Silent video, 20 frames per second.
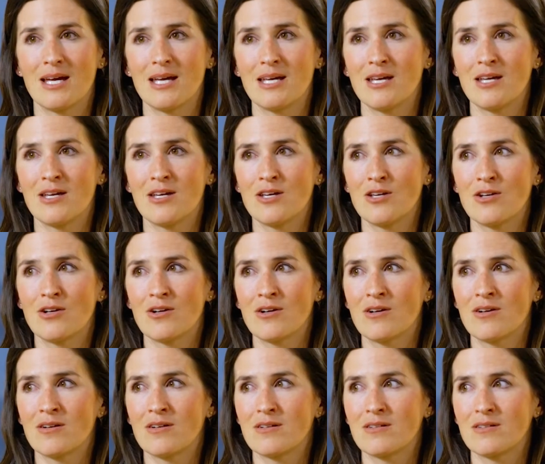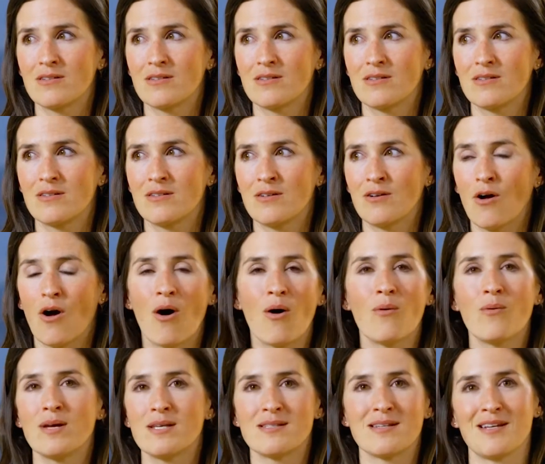you're
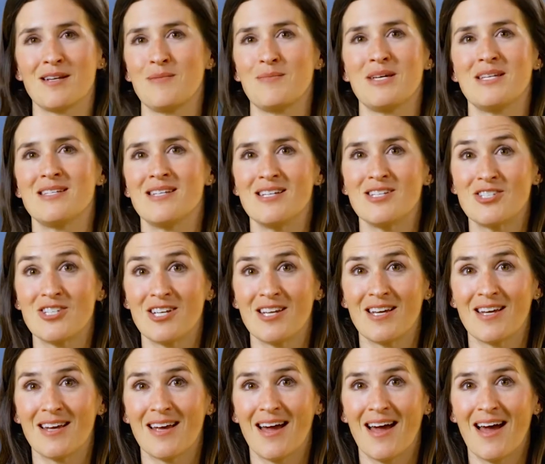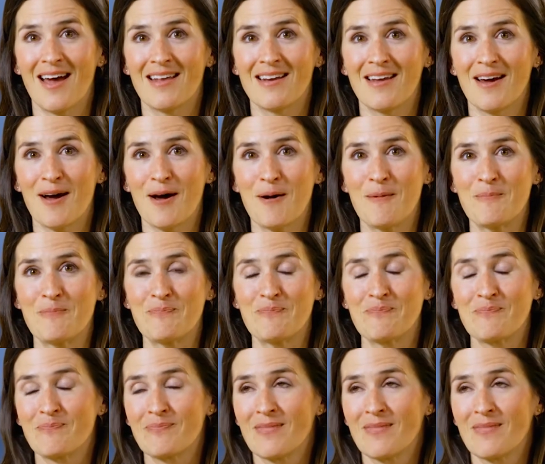always going to be teaching, and